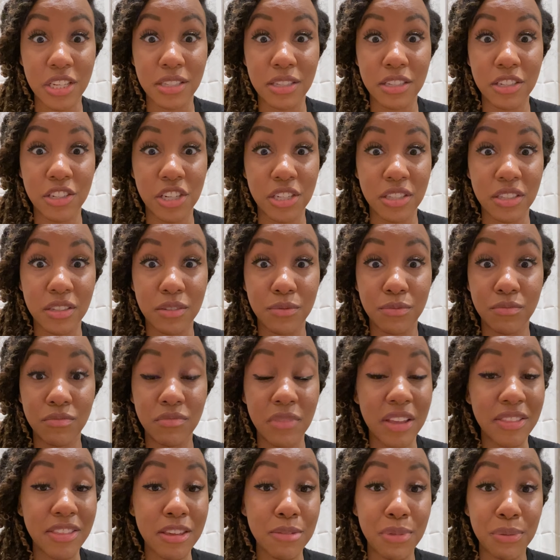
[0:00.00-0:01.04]
just
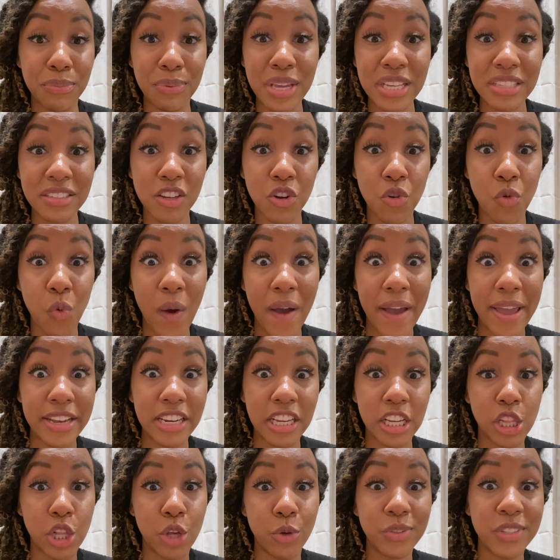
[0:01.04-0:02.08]
nothing but peace and quiet
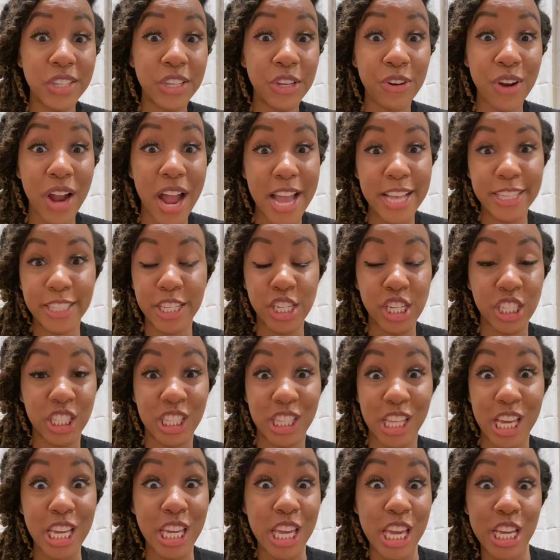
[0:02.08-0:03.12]
and closing your eyes and just
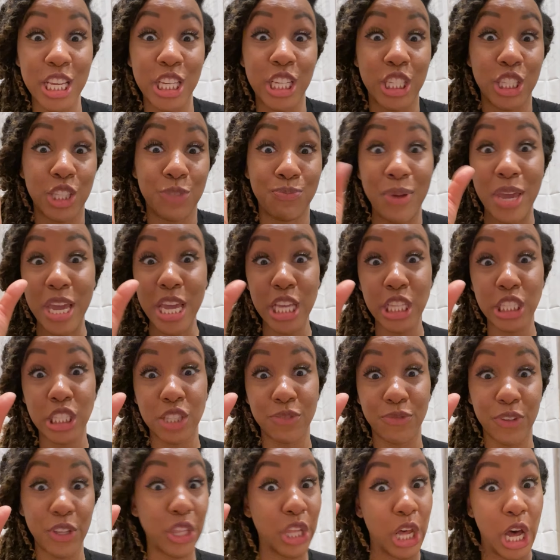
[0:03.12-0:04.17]
thinking
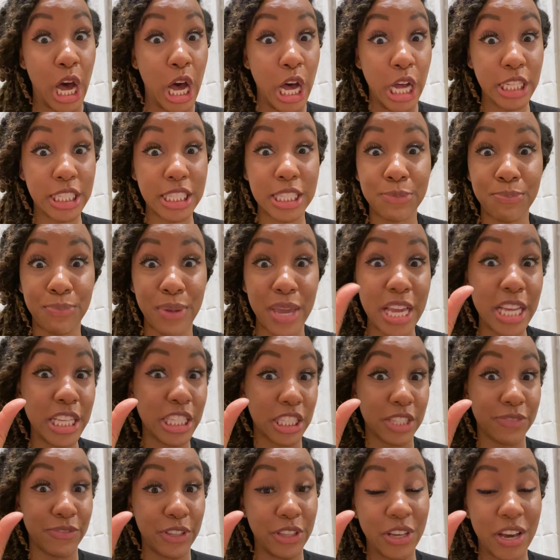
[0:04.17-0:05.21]
peaceful thoughts.
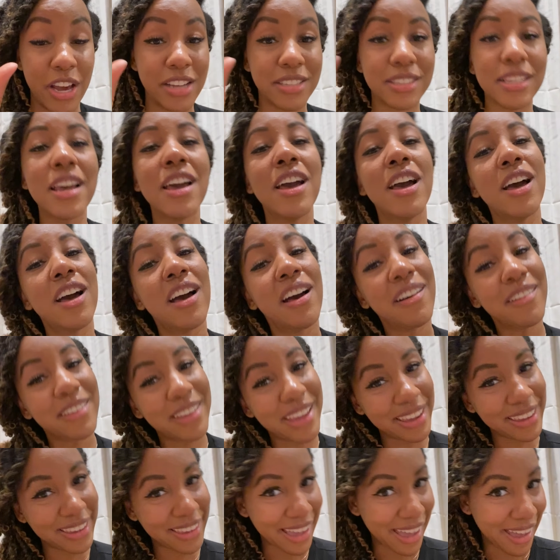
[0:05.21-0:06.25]

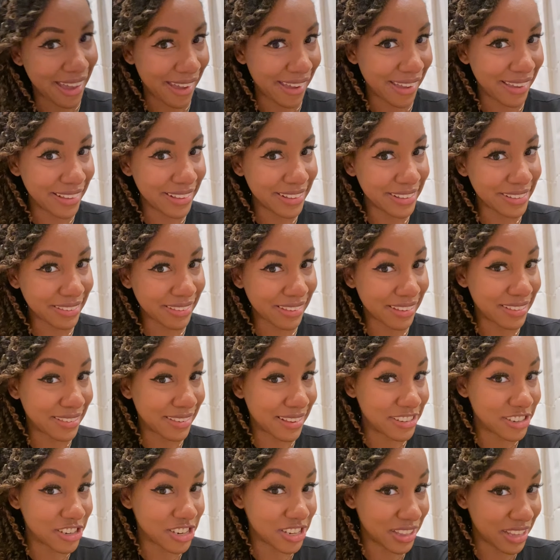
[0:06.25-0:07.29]
Okay, yes,
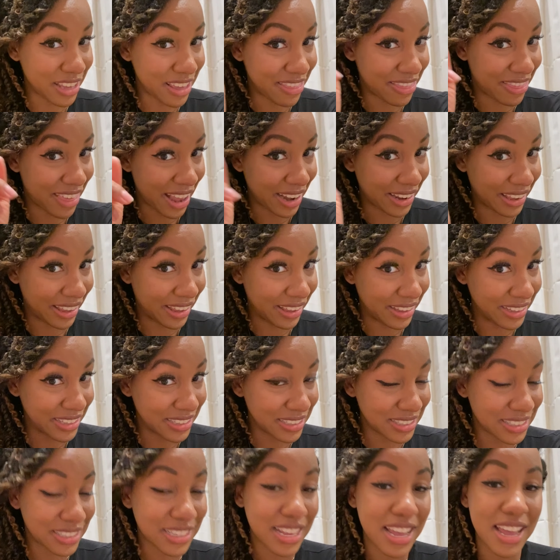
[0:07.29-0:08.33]
essentially that
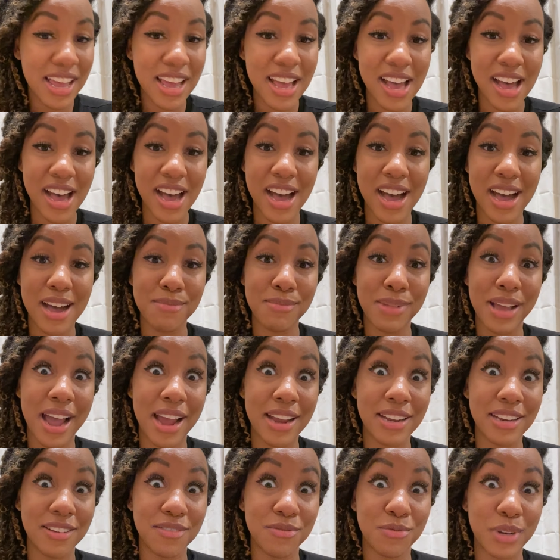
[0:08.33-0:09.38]
is
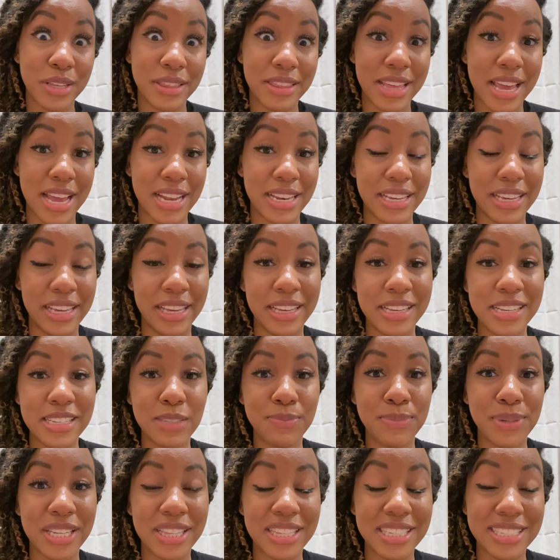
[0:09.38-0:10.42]
kind of what that is.
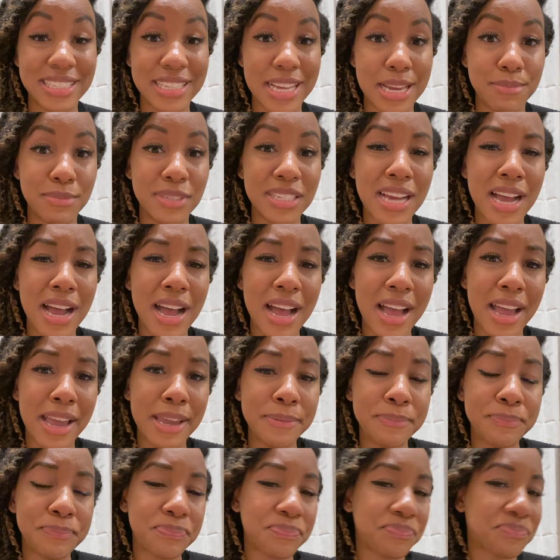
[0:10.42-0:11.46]
But at the same
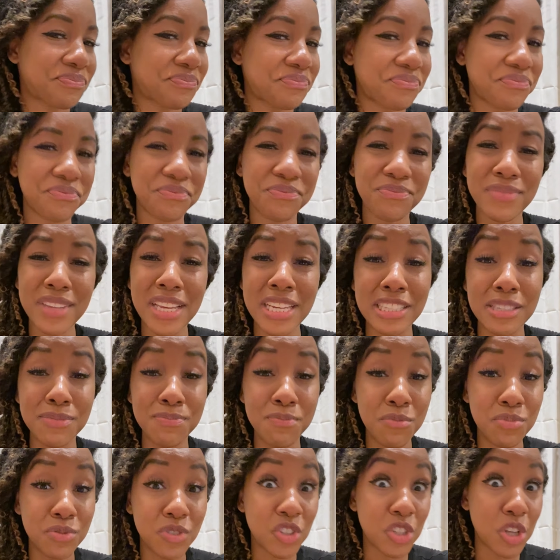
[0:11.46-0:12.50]
time, it's
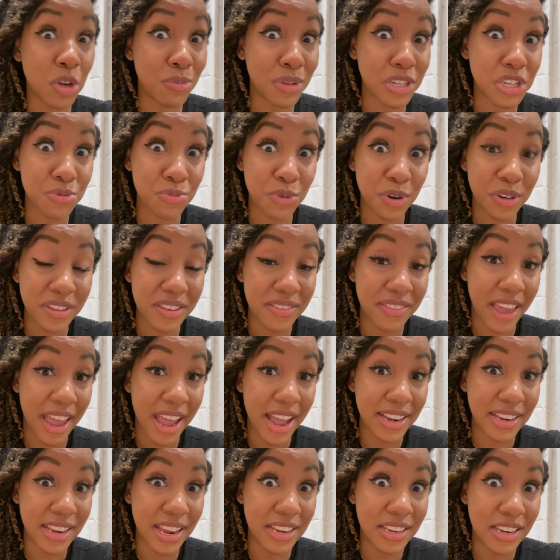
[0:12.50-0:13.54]
so much more than
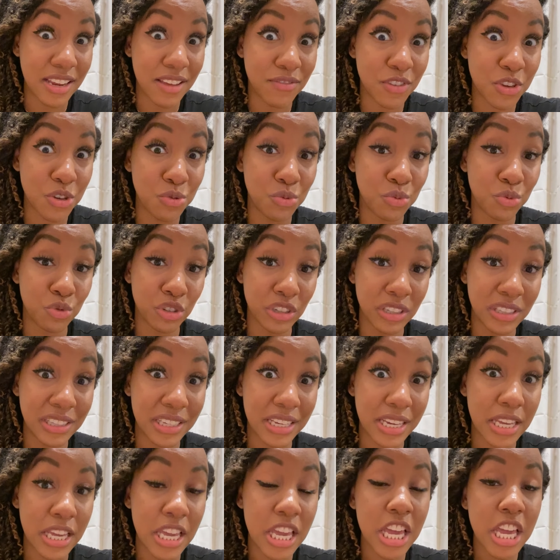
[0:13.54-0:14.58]
that. And if you
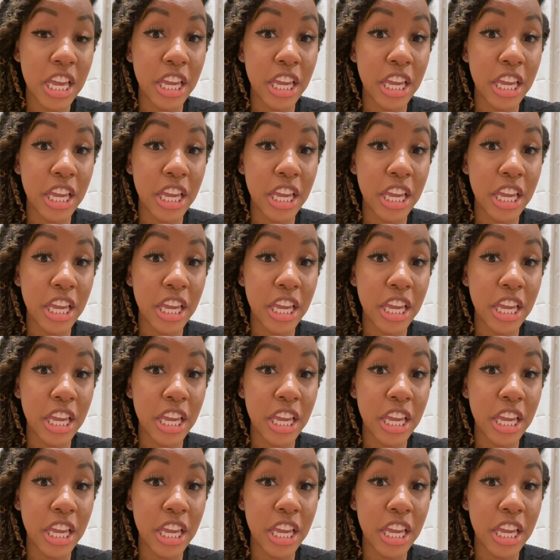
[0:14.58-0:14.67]
really,